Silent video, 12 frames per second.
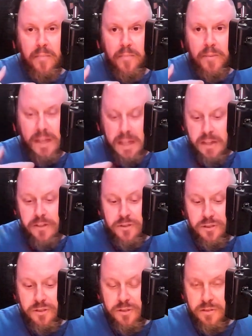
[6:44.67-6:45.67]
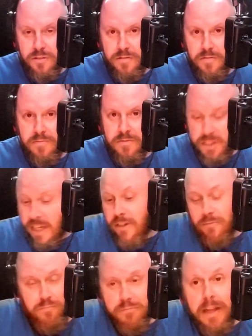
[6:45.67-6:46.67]
Because
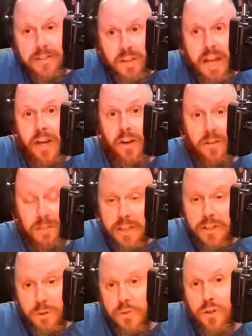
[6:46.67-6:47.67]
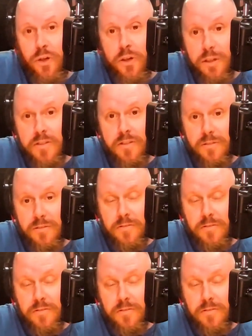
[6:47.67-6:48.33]
they're right there. Like you could,